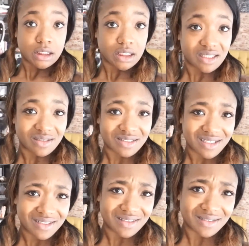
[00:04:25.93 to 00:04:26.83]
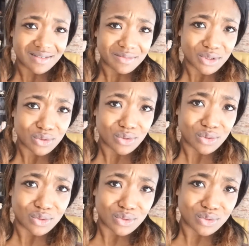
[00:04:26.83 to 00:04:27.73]
Look at those arms.
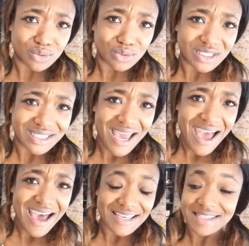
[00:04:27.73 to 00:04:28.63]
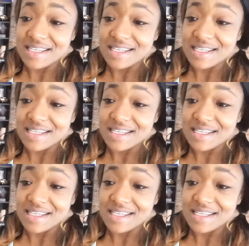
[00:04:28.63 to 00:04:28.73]
Ooh, yes.